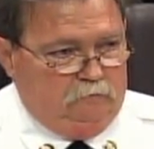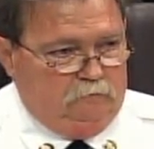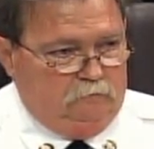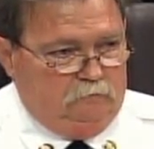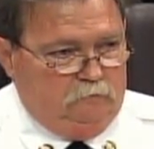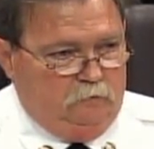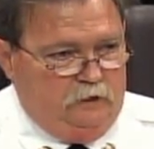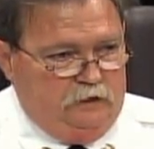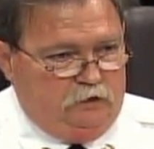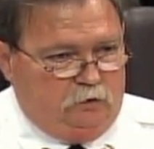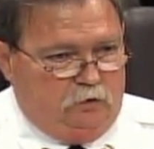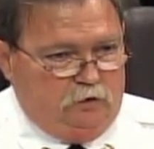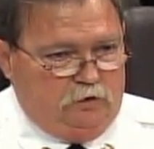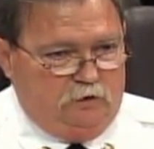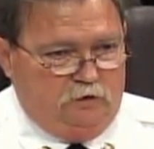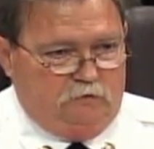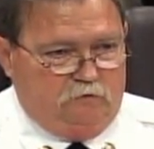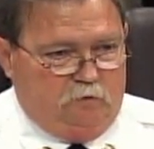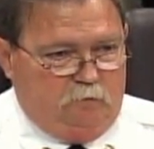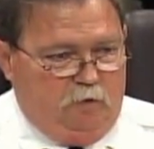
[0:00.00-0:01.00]

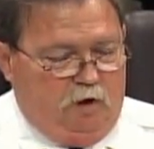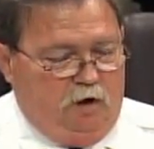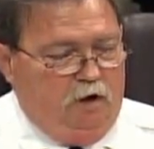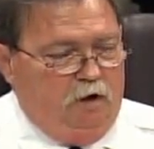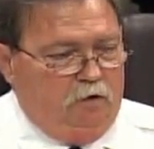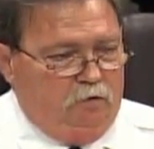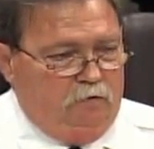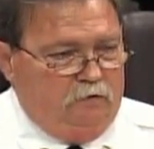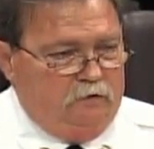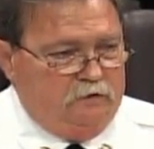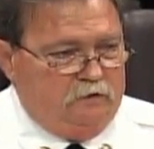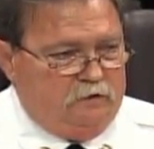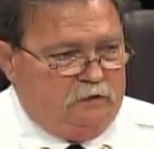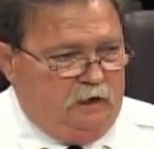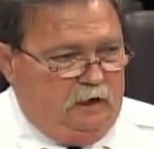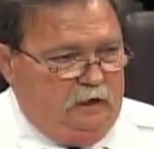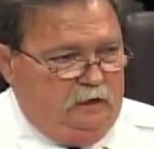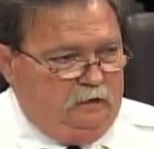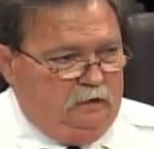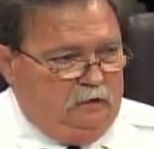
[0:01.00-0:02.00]
resources from all over the
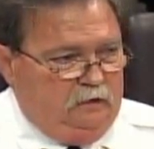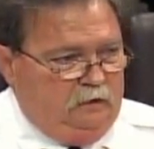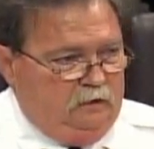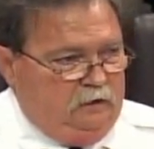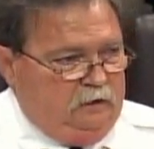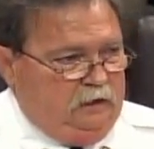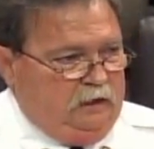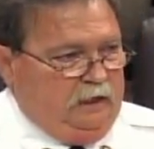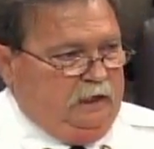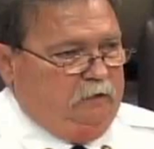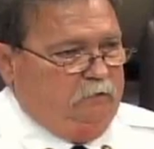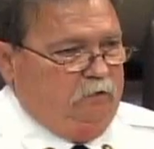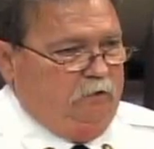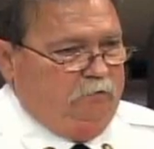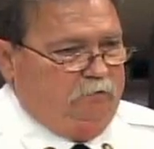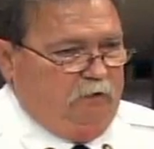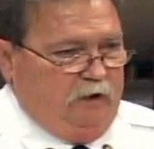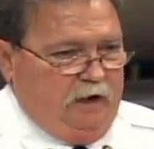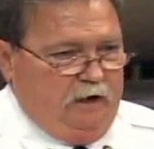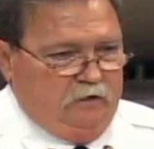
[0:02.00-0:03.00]
state. Every
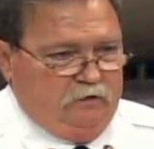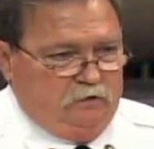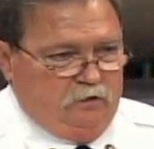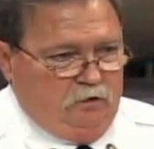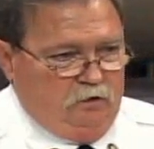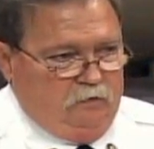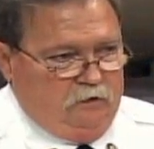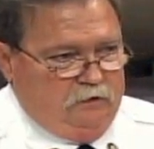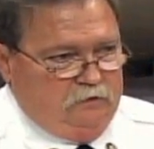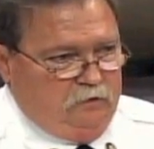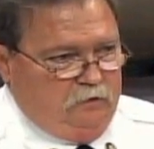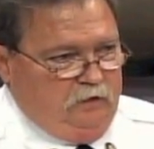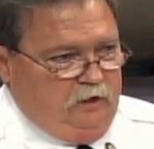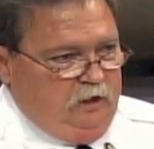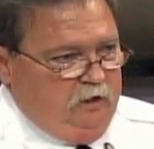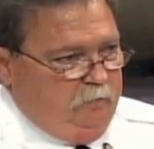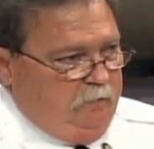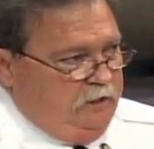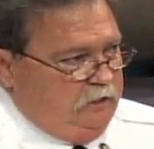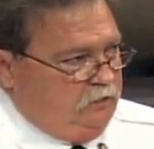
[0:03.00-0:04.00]
fire service or
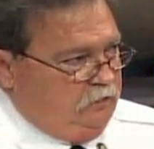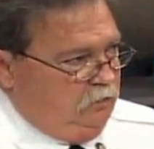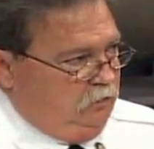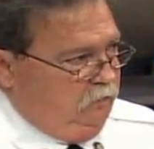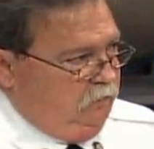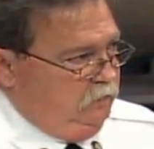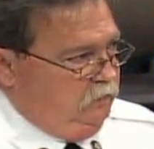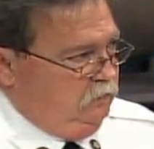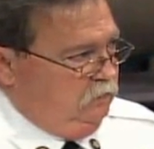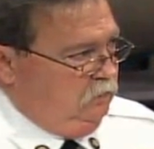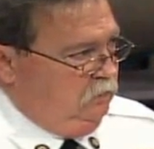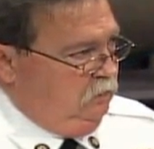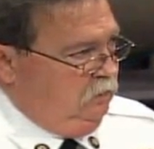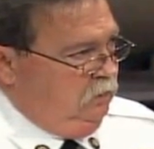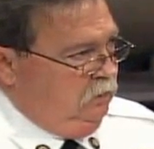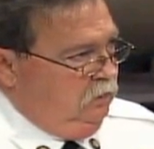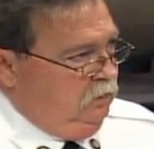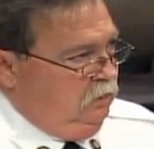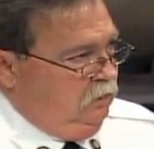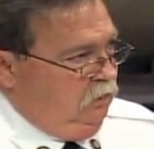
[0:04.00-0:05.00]
EMS service
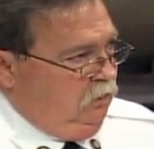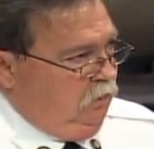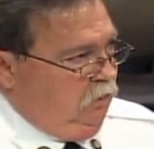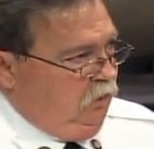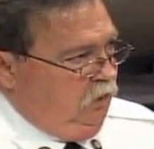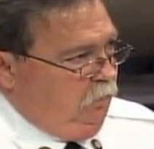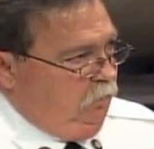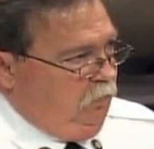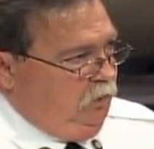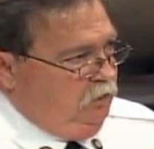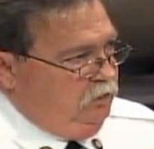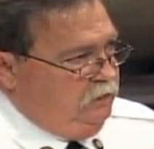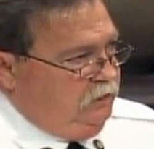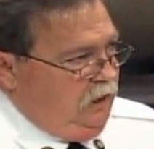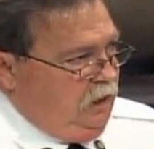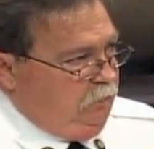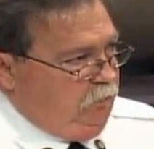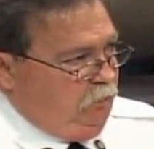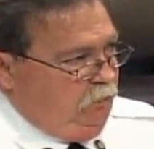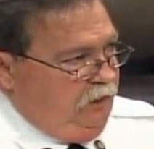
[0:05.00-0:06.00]
or
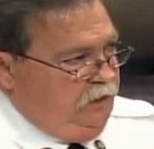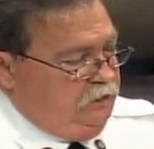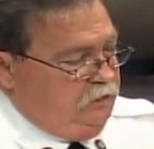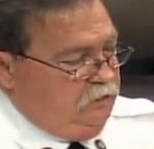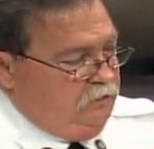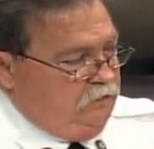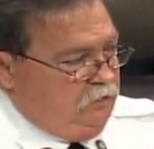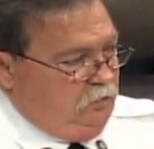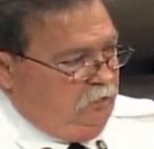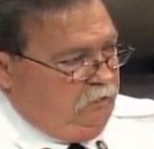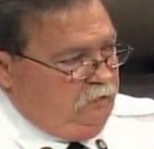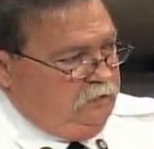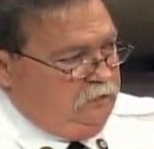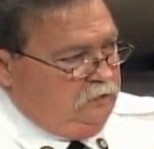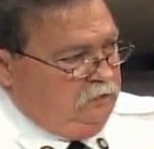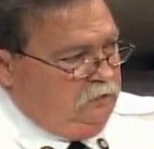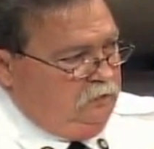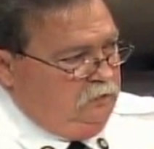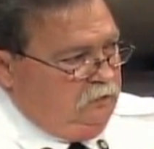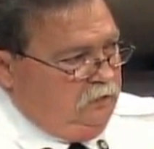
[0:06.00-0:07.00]
emergency operations
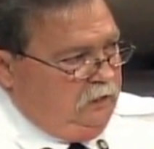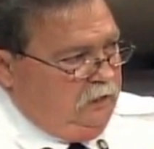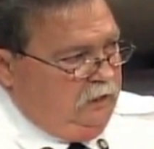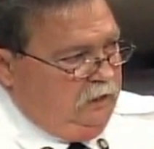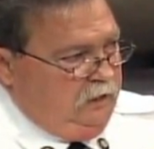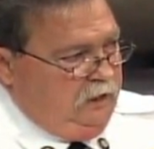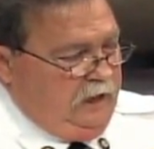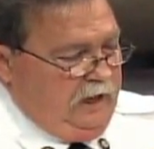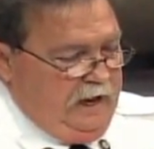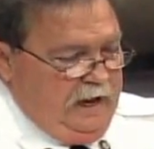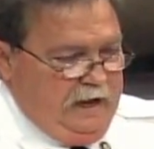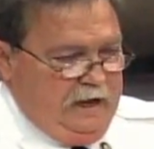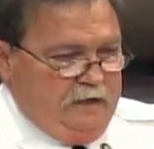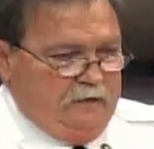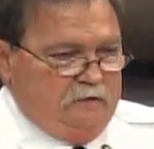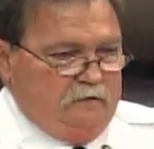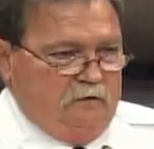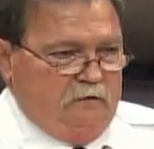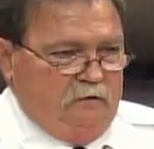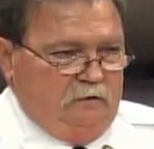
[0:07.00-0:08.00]
service
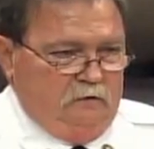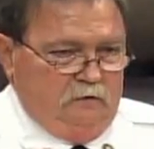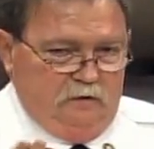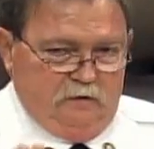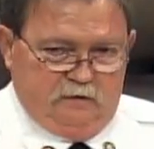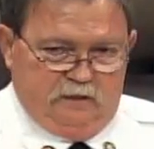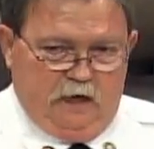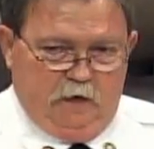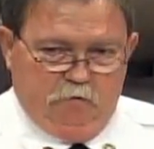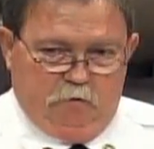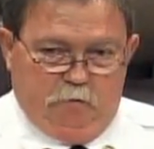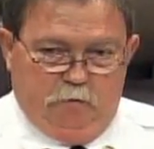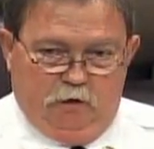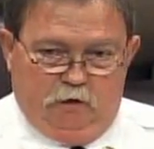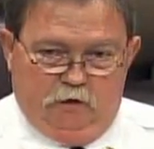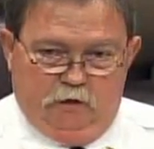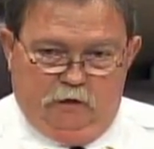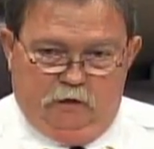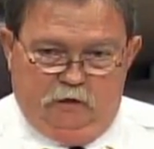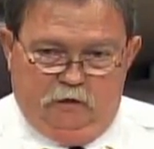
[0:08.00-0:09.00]
has this
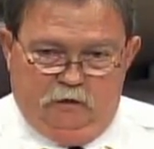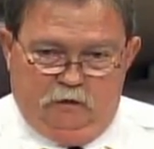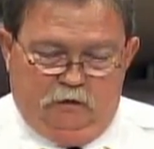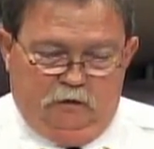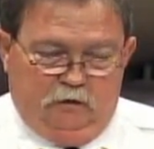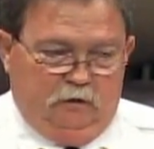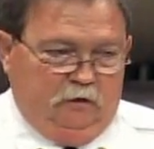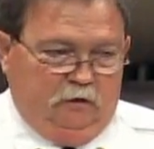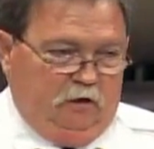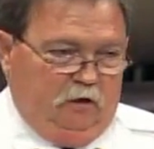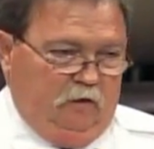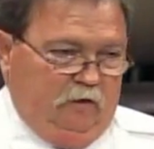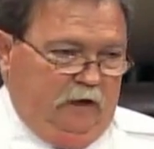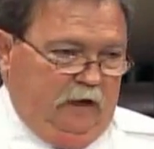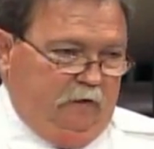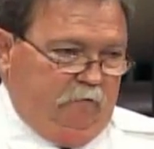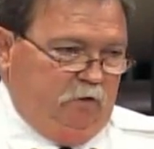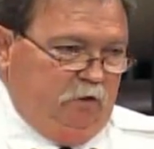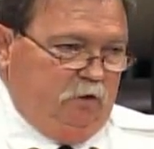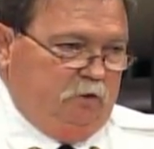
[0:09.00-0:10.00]
capability. All they
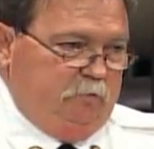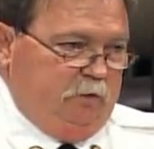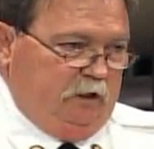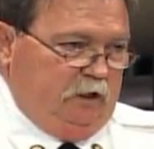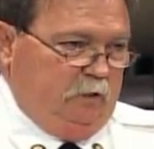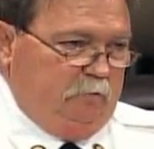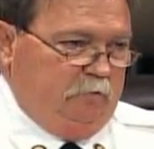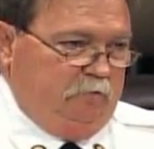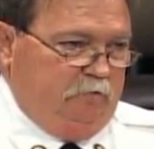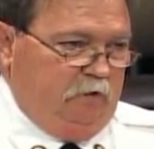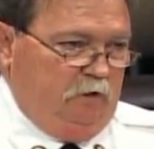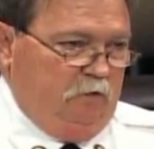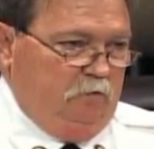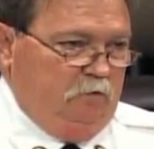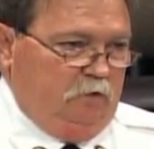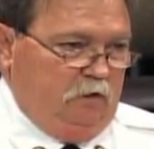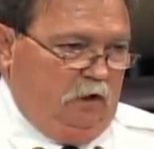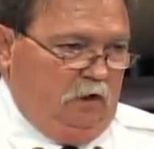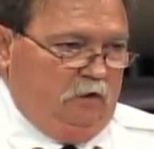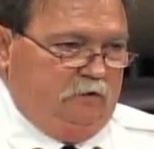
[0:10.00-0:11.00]
have to do is pick up the phone,
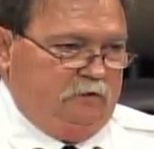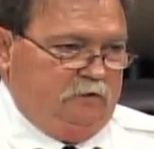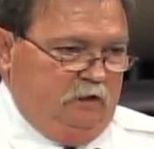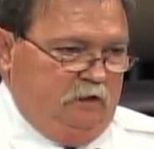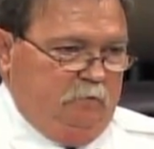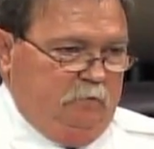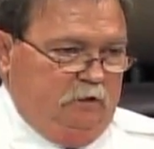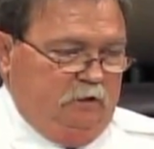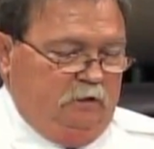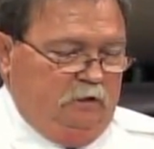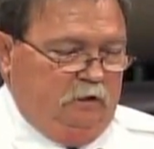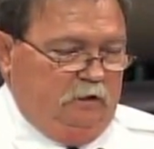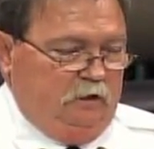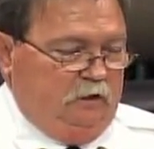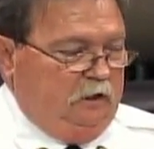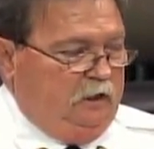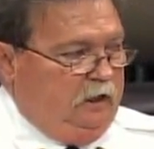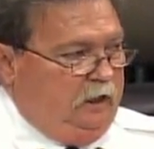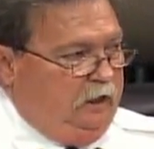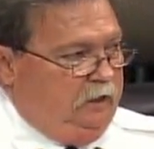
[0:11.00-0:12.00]
call SEMA,
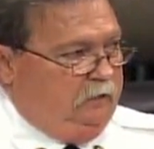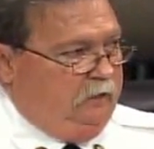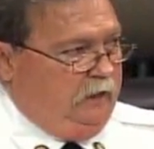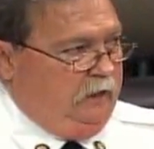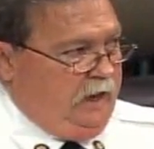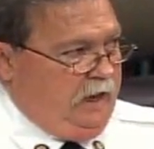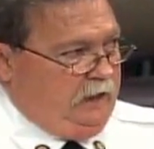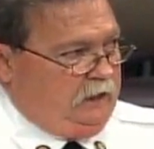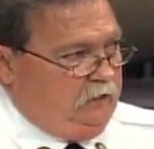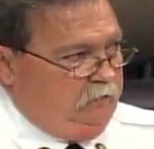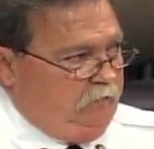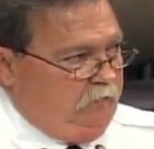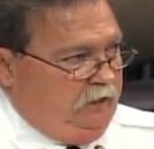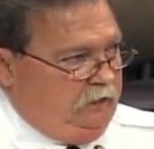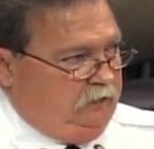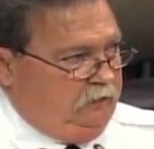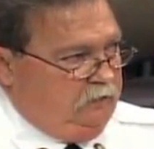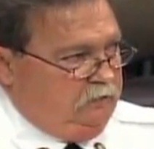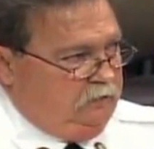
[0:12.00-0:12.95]
and they activate this